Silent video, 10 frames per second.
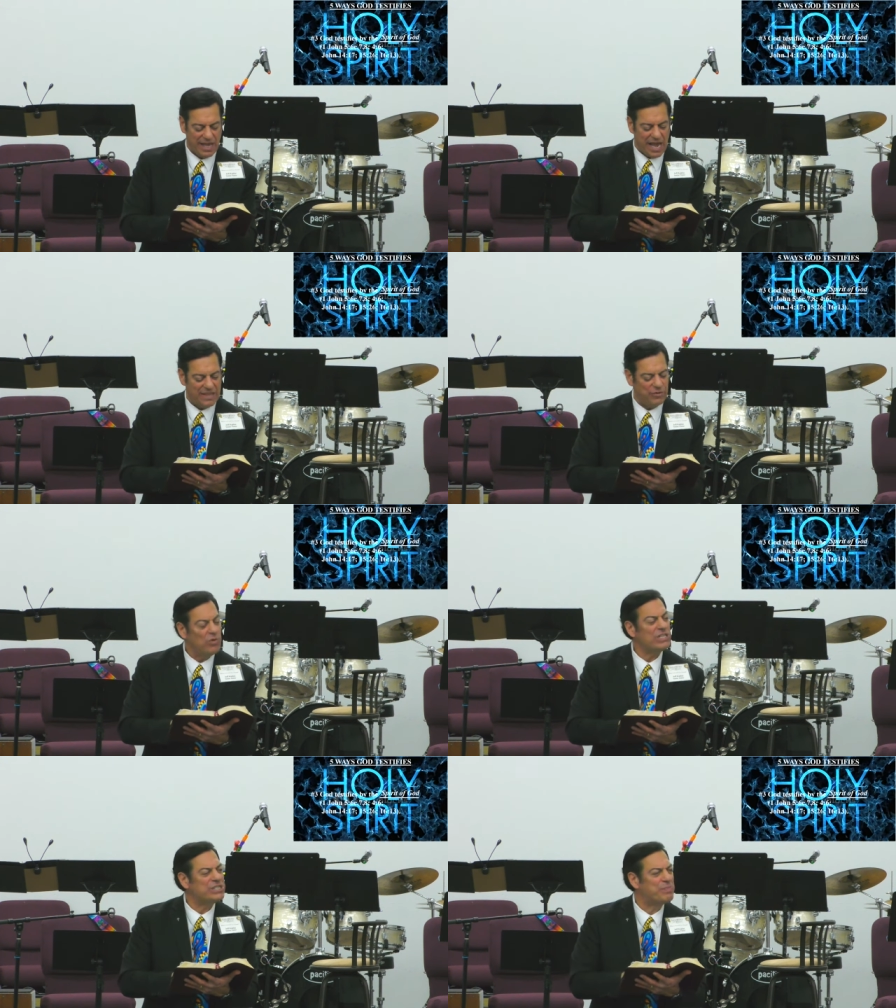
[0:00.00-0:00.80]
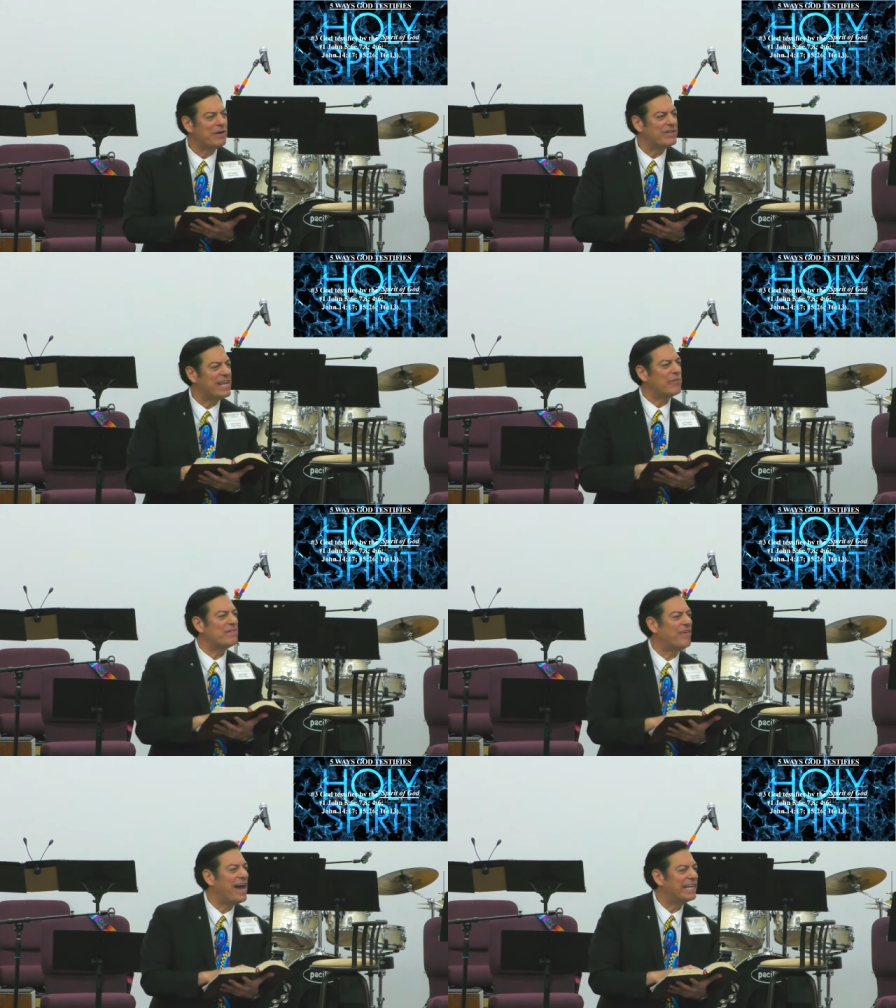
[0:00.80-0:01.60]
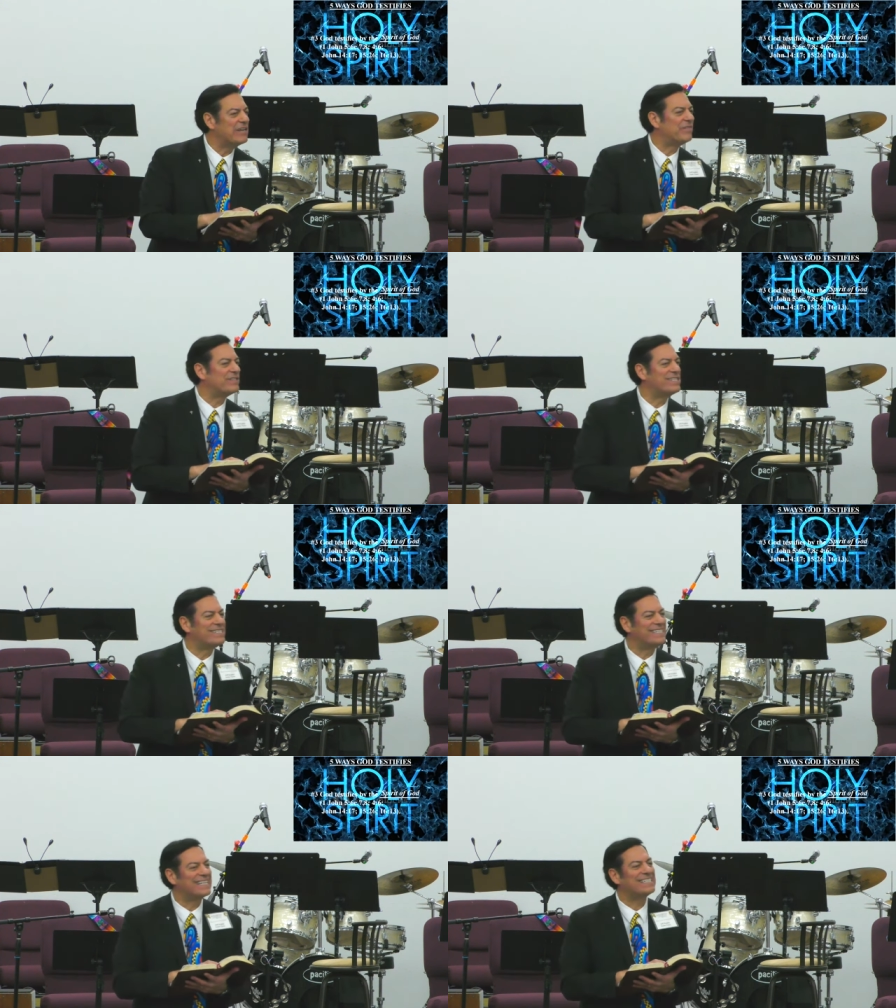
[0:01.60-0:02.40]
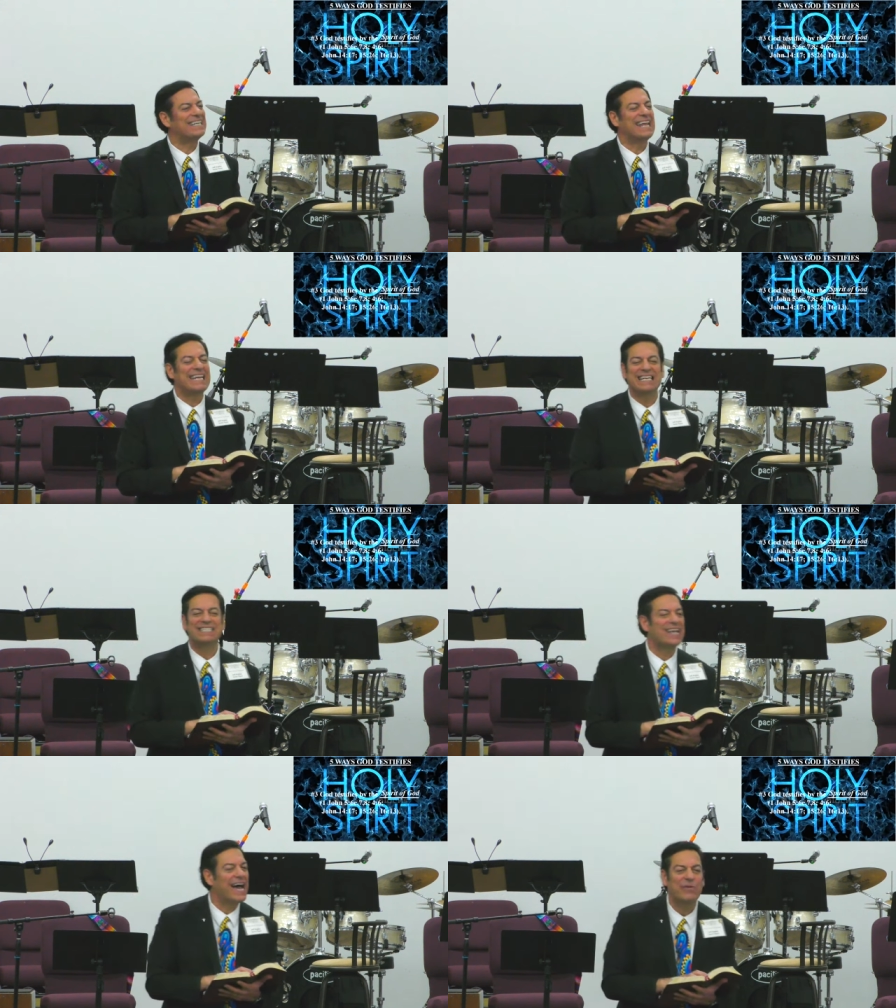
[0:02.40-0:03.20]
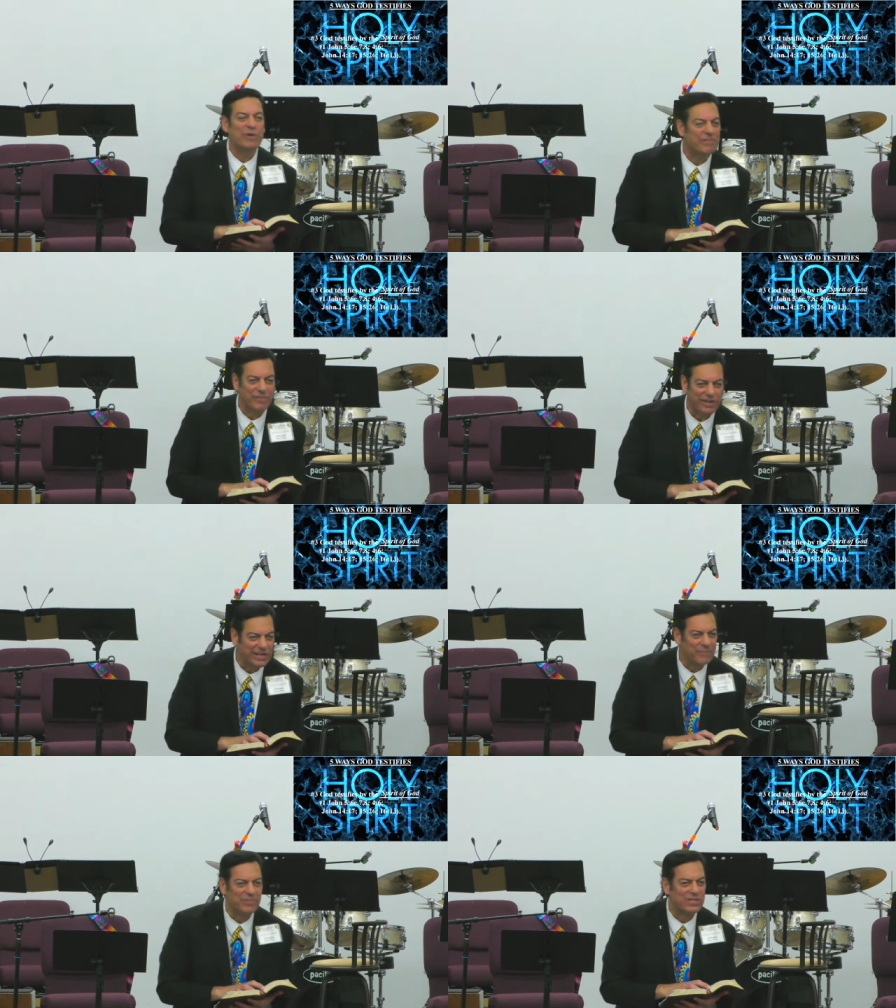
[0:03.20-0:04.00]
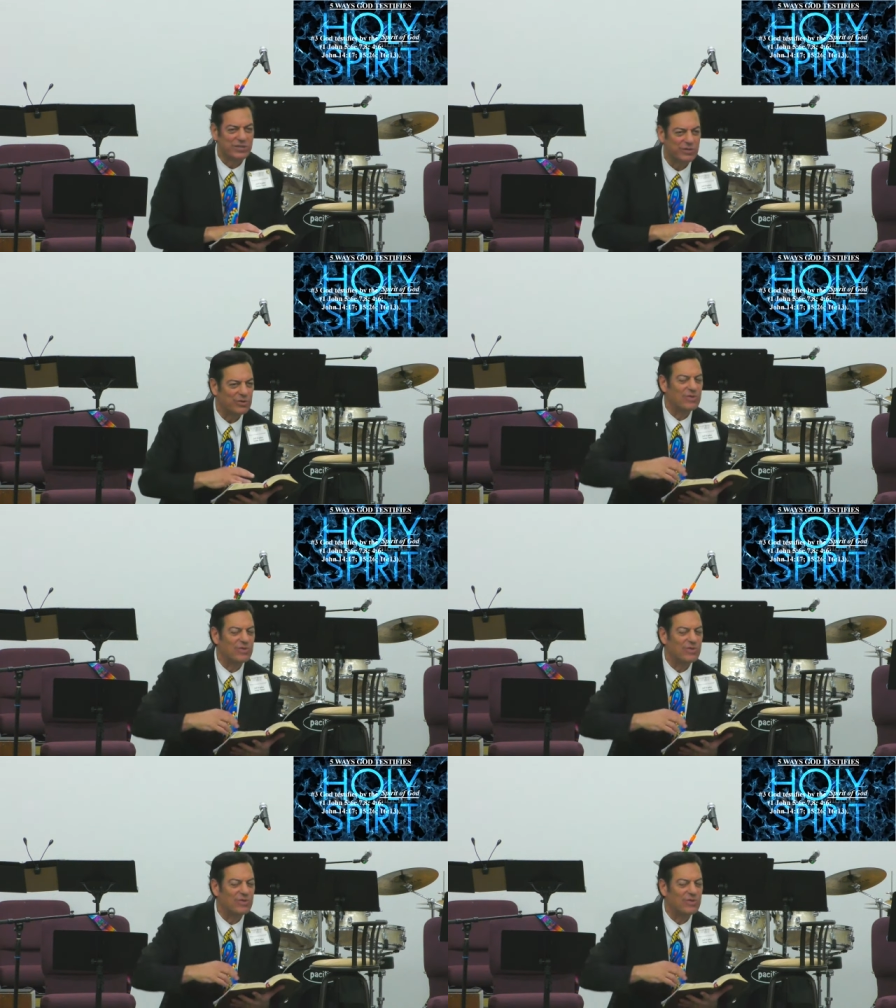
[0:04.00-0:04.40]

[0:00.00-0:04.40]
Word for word: The word spirit that we find in verses 6 and 8 is not referring to